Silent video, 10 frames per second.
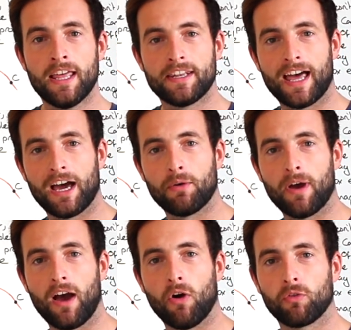
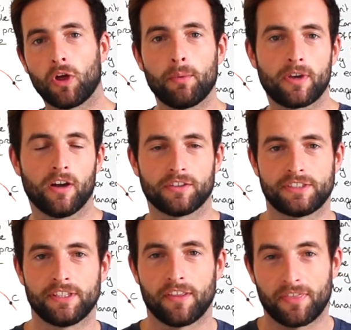Now, although we can't
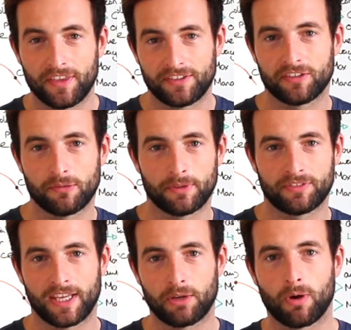see that this is a
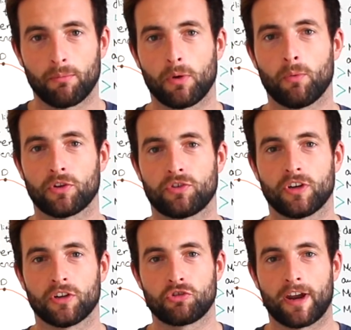mistake when we're
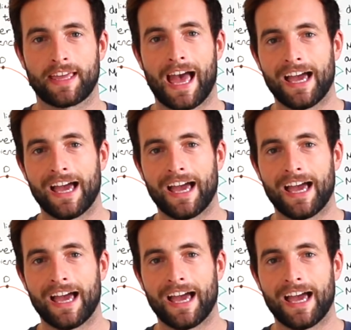watching on track,